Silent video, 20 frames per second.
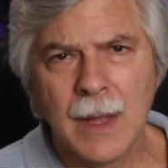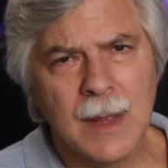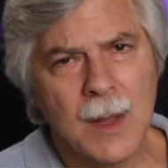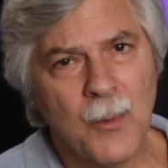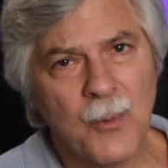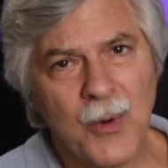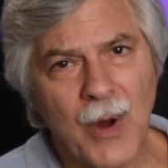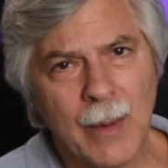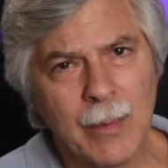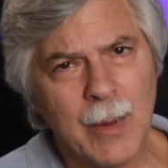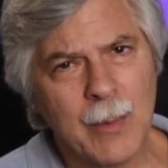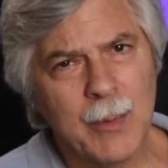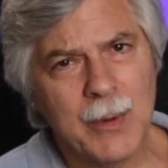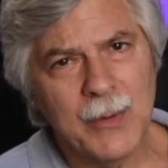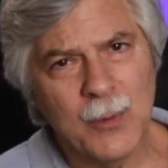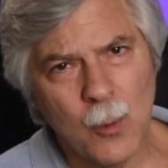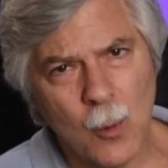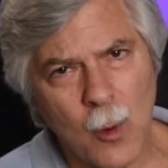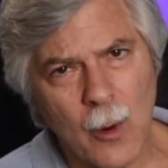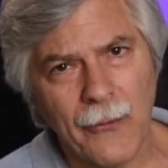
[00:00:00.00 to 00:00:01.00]
The problem
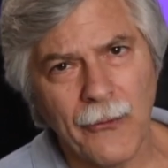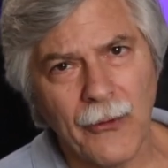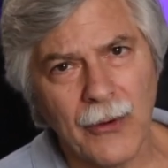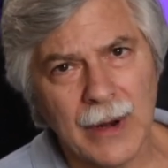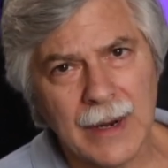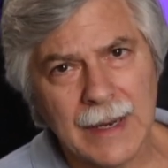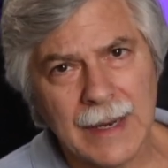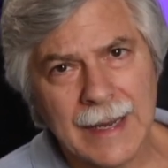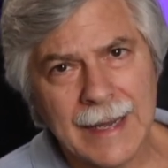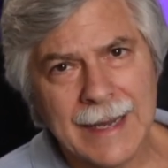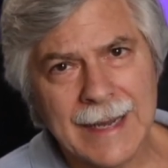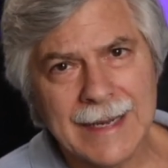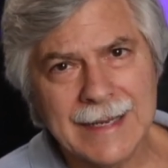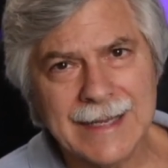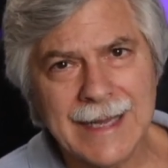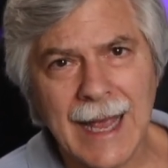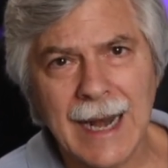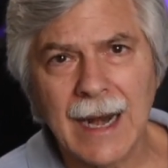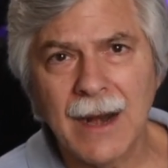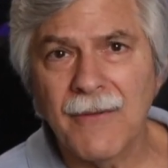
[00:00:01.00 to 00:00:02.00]
with warfarin
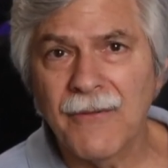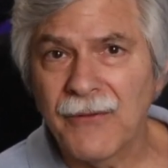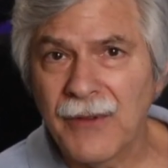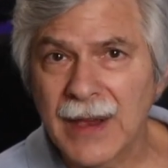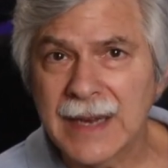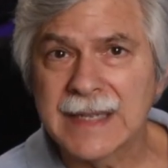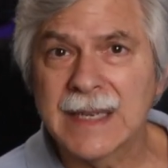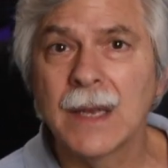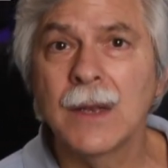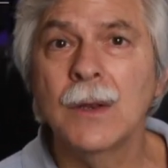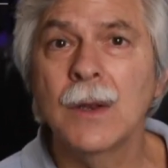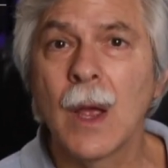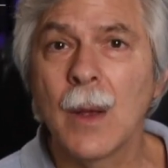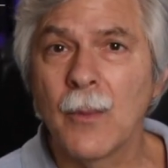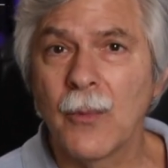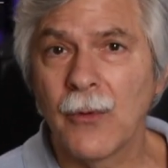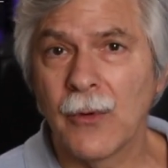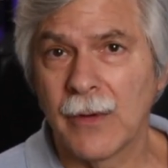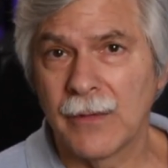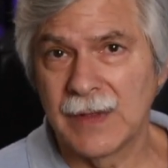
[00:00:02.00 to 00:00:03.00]
is that it affects a
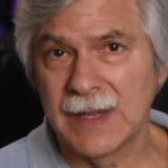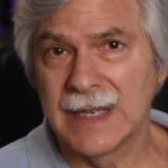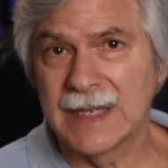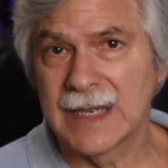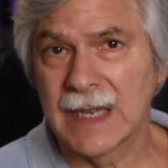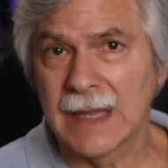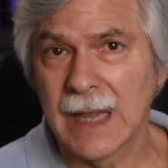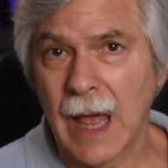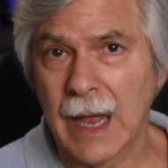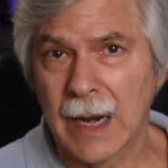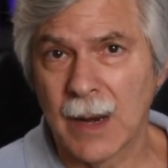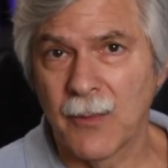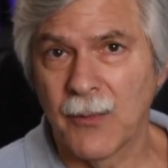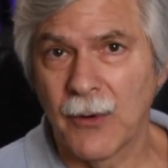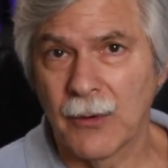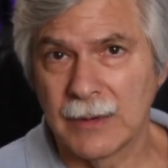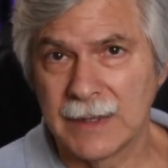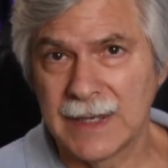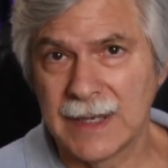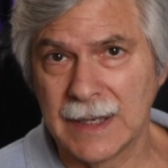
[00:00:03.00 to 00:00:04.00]
number of these clotting
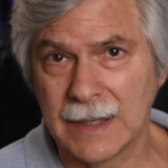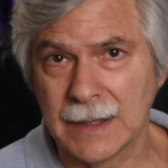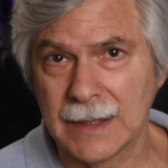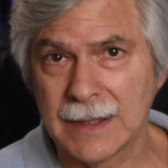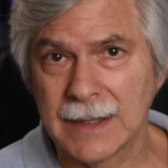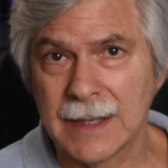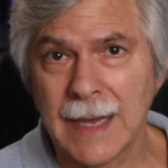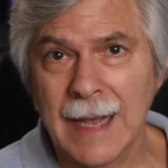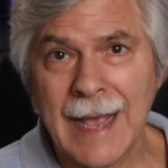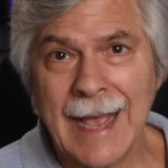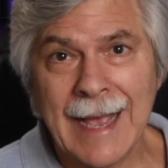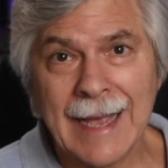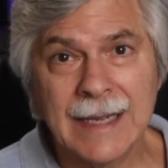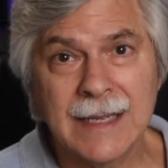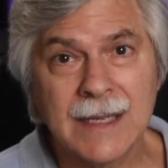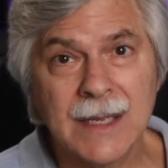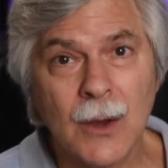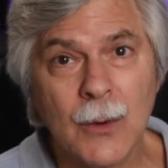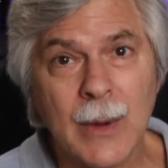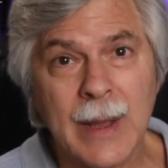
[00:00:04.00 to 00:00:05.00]
proteins,
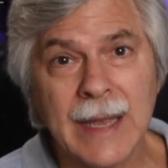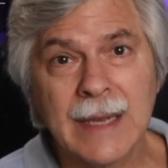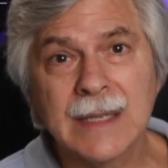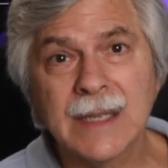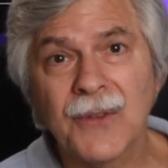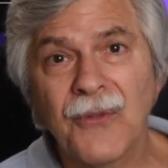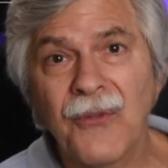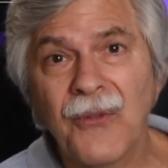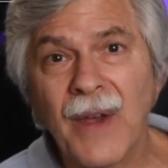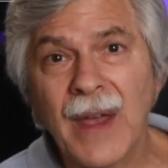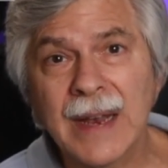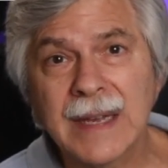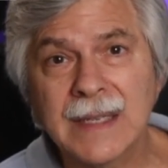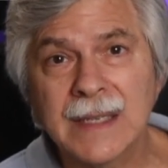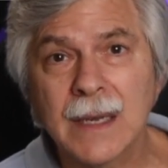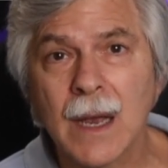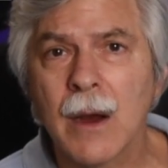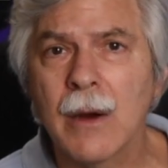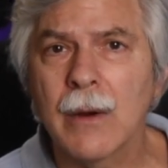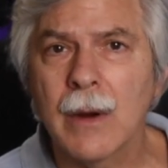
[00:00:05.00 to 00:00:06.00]
and so its
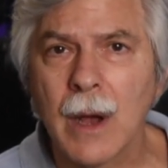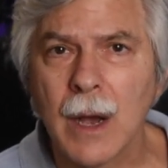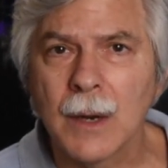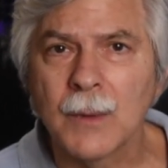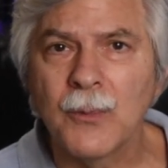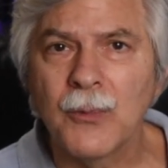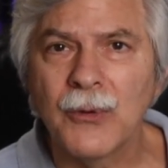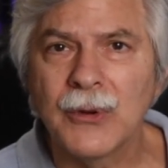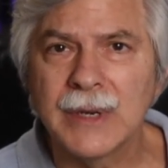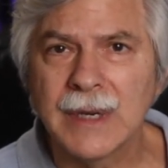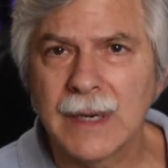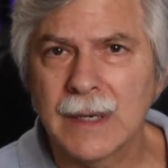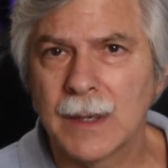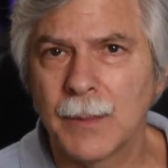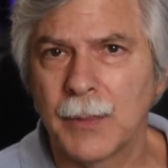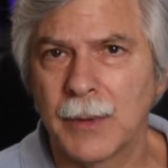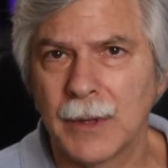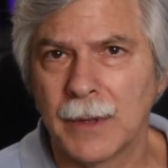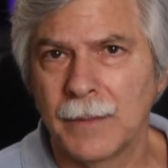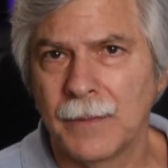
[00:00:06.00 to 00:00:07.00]
effects are
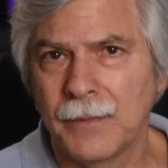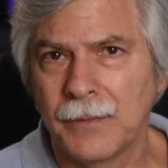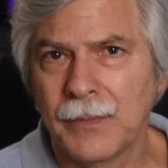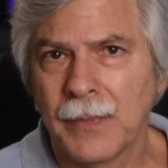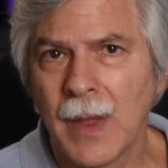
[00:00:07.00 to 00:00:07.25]
unpredictable.